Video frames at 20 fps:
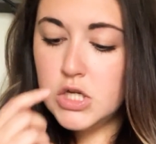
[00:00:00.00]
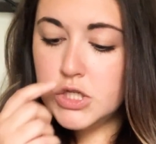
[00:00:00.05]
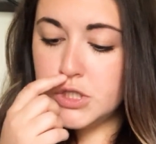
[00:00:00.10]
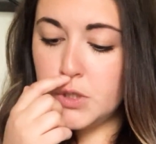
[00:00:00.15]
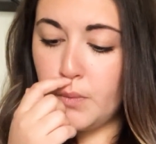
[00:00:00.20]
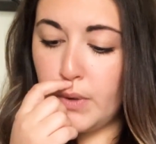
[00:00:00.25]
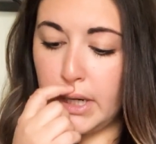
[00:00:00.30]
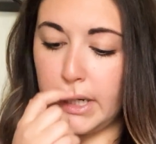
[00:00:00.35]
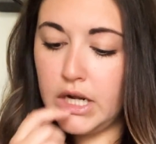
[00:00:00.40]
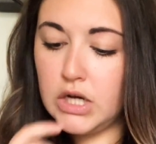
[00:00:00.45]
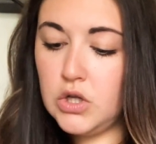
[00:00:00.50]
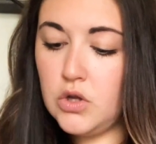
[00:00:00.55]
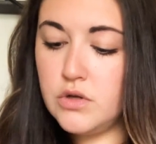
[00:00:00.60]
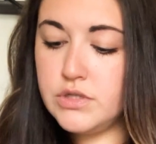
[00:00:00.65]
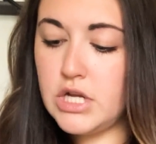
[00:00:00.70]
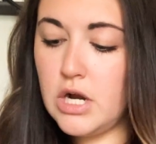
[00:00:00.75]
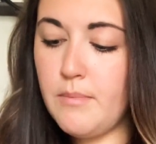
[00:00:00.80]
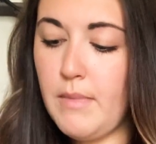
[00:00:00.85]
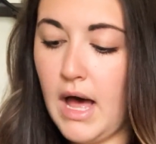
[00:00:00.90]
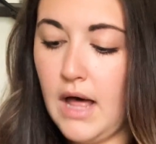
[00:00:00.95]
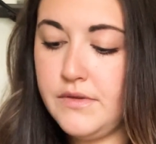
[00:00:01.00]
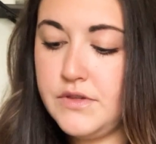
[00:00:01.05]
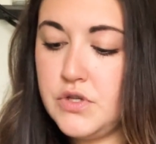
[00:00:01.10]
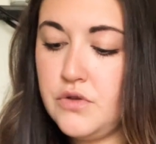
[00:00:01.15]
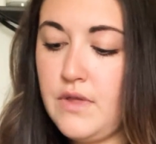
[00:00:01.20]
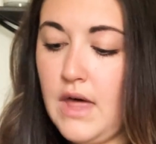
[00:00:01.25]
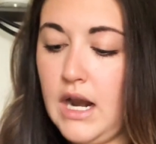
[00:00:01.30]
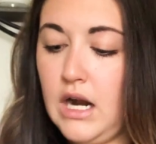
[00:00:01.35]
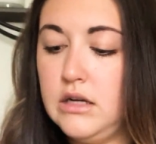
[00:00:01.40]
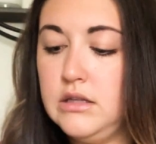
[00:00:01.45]
So we're going to close our mouth
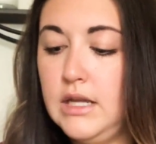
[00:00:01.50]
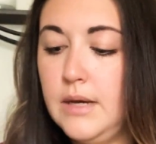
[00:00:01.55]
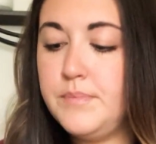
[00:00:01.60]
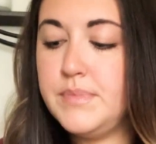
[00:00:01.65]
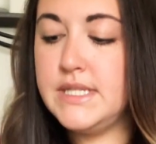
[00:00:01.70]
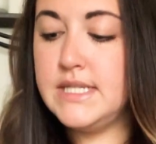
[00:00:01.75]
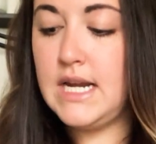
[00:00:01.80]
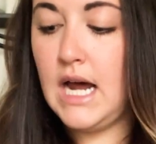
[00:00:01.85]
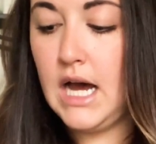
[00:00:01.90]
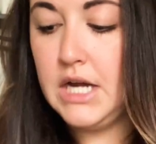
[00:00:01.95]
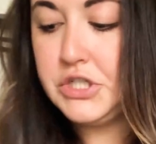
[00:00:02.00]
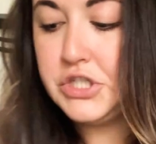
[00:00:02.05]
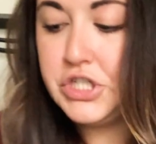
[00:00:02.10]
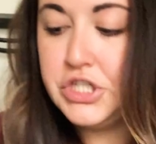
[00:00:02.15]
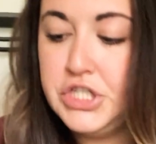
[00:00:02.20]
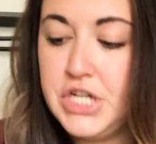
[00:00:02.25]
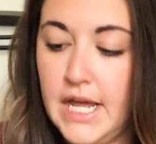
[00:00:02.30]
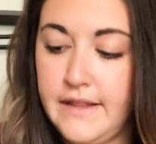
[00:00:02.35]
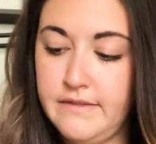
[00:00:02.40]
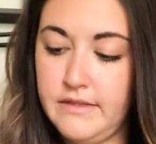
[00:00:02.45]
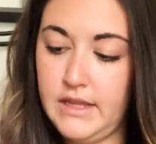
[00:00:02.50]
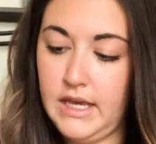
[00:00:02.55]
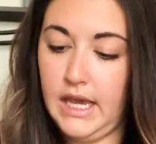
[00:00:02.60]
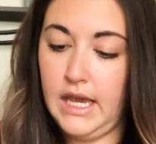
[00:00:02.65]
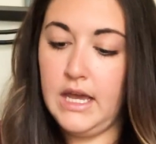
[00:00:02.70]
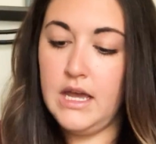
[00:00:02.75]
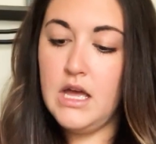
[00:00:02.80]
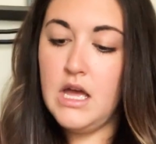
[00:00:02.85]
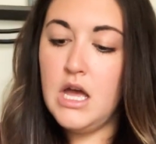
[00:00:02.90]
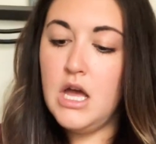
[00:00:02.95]
so that our lips touch
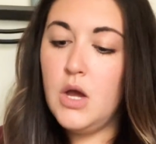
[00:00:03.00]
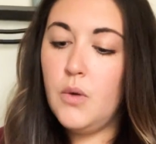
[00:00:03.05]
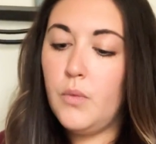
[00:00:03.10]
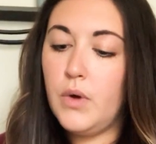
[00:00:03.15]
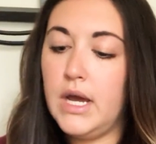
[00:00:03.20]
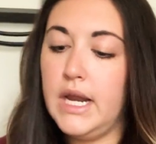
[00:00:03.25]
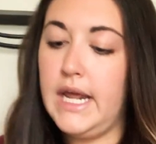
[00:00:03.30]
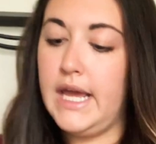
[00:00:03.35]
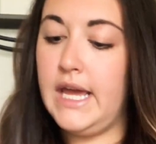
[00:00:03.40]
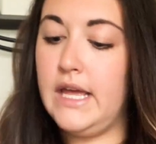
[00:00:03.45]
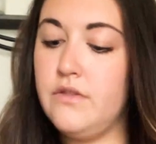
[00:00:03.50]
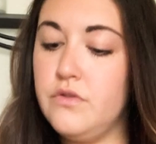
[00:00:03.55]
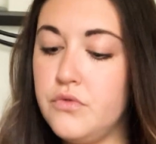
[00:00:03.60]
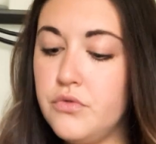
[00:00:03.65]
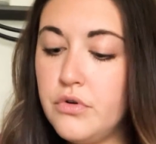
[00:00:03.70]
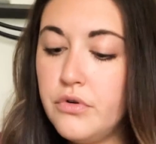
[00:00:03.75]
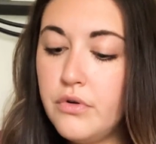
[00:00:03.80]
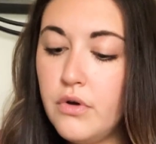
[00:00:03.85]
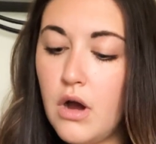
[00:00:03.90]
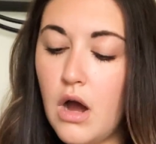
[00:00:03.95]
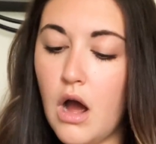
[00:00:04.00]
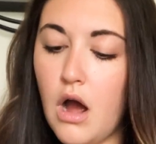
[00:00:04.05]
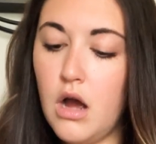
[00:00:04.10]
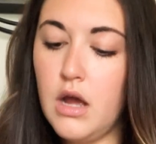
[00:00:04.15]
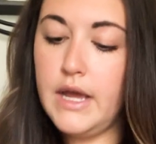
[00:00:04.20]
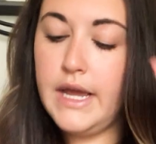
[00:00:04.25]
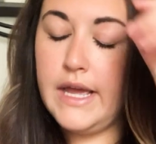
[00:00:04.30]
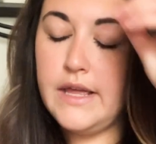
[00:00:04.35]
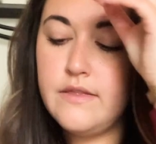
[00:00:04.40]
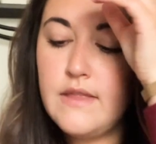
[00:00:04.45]
gently. We're going to
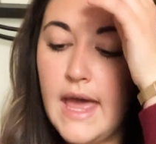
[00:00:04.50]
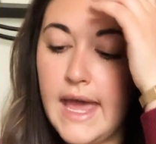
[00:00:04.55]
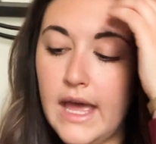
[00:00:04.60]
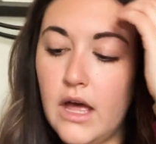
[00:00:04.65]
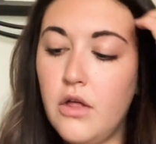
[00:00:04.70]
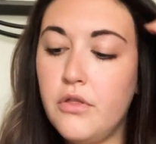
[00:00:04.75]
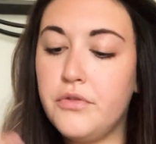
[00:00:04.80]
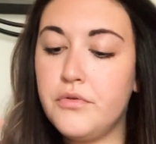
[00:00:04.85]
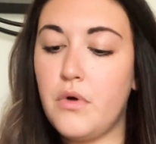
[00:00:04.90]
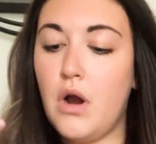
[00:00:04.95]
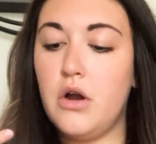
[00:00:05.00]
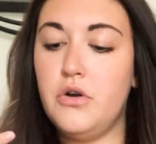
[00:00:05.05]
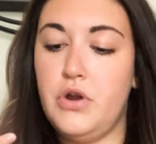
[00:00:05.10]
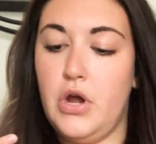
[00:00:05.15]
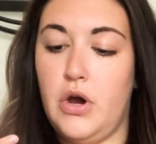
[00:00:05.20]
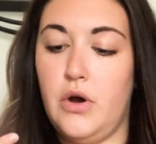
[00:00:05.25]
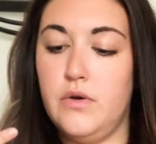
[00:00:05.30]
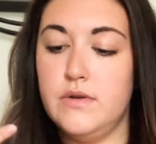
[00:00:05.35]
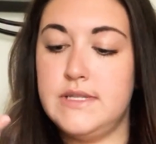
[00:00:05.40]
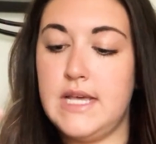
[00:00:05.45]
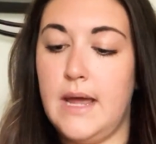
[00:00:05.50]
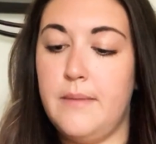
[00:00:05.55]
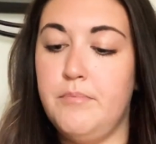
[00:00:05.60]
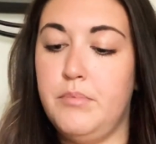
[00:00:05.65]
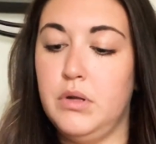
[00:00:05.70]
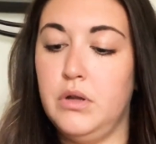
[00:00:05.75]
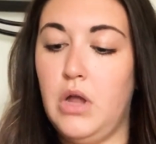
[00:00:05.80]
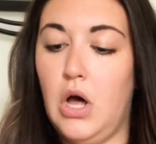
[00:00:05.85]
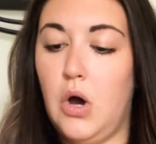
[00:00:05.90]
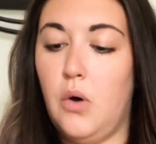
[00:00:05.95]
inhale through our nose
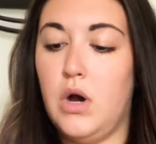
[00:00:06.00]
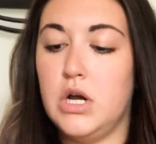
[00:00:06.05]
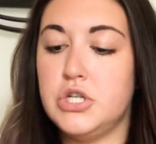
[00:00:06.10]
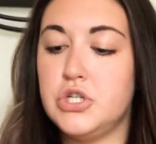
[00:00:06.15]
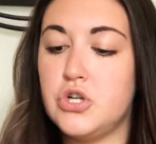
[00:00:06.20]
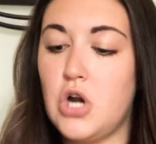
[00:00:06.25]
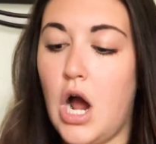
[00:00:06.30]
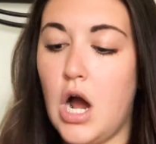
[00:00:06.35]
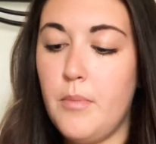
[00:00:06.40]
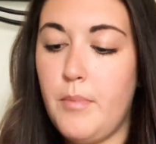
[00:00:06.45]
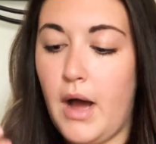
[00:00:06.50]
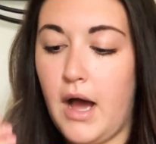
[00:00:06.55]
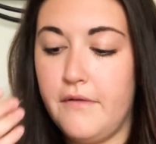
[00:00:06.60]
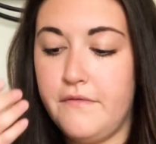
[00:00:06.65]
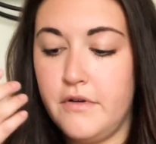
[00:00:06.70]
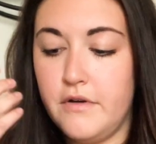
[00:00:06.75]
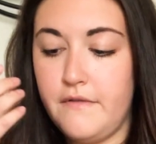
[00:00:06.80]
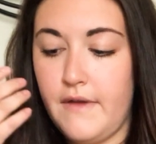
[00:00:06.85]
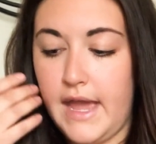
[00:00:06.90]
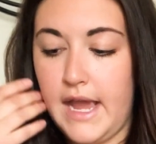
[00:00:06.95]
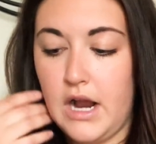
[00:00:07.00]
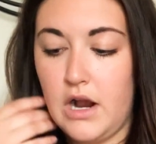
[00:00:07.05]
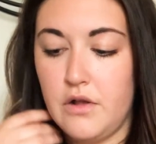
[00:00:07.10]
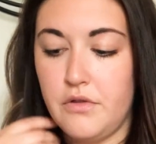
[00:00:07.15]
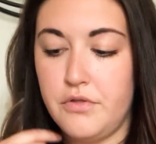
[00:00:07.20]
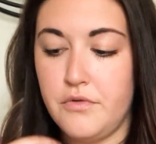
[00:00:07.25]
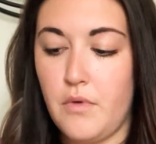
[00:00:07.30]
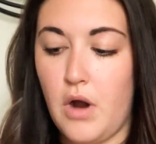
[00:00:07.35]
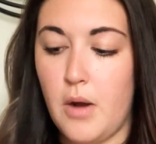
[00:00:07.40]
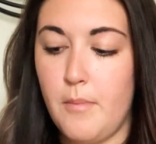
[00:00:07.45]
and blow a strong puff of
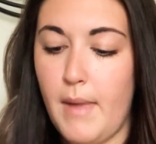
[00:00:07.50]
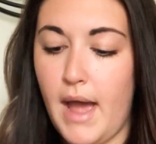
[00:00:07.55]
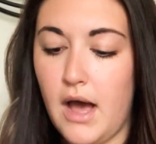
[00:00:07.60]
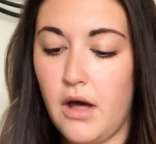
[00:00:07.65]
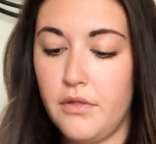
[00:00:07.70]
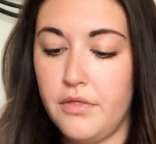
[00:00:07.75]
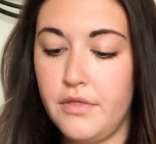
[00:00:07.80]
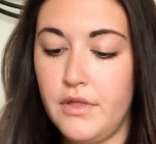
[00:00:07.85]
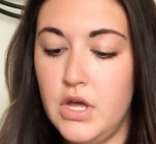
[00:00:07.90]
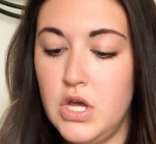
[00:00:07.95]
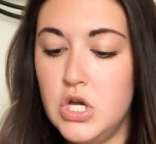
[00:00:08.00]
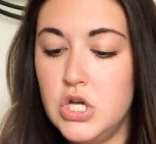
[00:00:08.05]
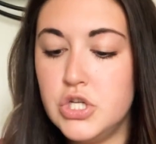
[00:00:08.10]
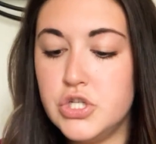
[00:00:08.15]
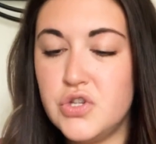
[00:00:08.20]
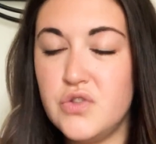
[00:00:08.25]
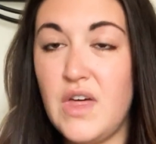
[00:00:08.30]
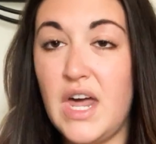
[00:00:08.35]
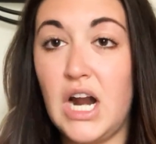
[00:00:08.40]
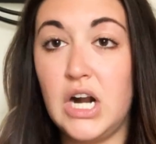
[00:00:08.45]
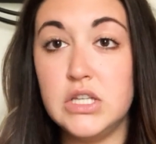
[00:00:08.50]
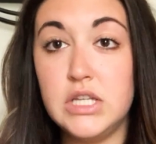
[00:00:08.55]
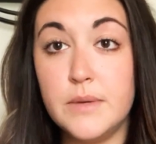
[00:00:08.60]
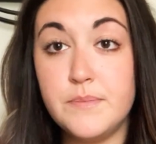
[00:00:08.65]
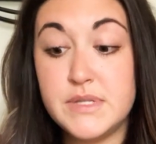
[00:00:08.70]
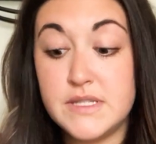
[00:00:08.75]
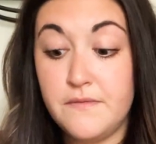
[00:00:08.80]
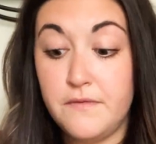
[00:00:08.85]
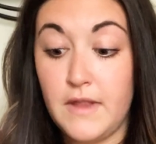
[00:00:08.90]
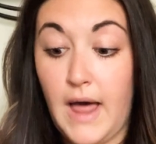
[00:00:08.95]
air through our mouth so that our
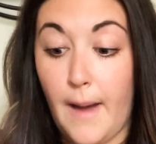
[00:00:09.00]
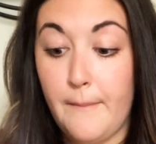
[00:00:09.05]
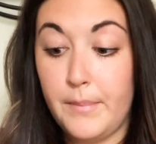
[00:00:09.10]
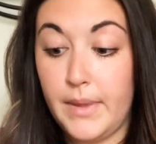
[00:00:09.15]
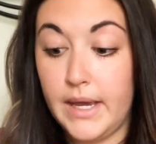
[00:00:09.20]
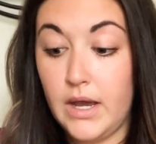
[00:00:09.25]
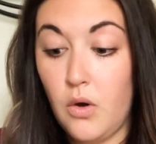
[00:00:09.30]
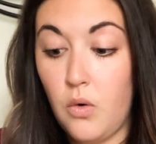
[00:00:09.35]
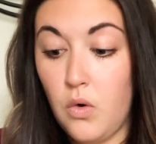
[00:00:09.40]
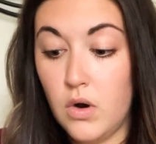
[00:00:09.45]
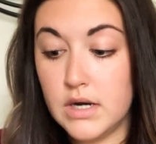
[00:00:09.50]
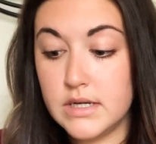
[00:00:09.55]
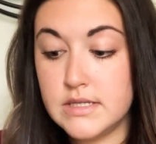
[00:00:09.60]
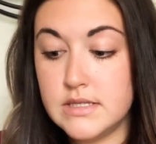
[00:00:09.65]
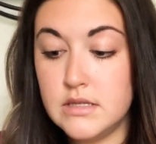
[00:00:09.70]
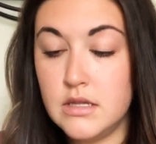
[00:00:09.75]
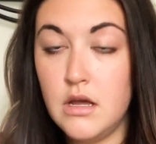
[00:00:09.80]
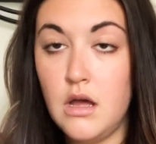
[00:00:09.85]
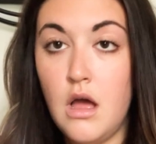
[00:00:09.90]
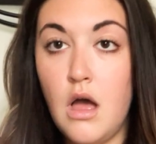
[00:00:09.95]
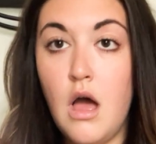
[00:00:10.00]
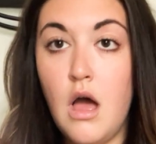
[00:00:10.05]
lips flap like a horse.